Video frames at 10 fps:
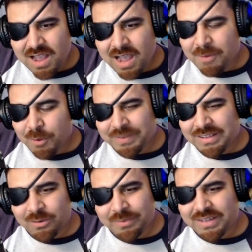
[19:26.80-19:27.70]
I'm hoping
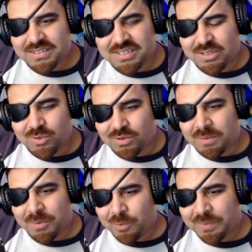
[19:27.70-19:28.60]
they don't make a sequel.
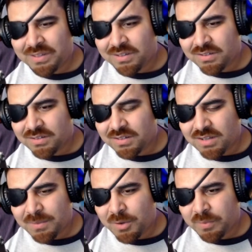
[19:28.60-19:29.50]
I'm hoping
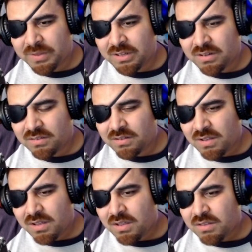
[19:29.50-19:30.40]
that.
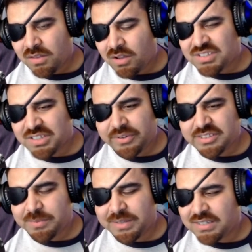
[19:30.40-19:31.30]
No,
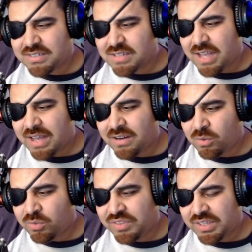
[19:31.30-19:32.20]
seriously, because I
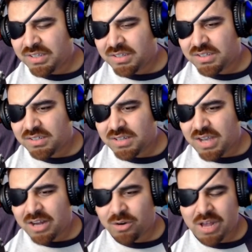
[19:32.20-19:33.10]
don't
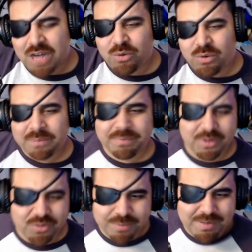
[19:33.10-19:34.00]
want to
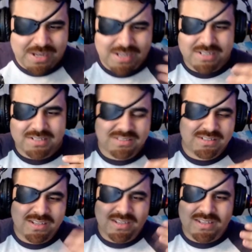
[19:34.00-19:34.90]
build upon
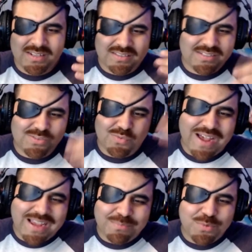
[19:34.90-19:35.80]
this
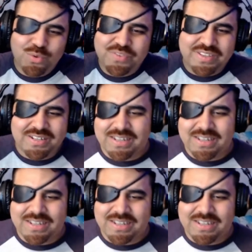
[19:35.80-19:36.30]
whack movie.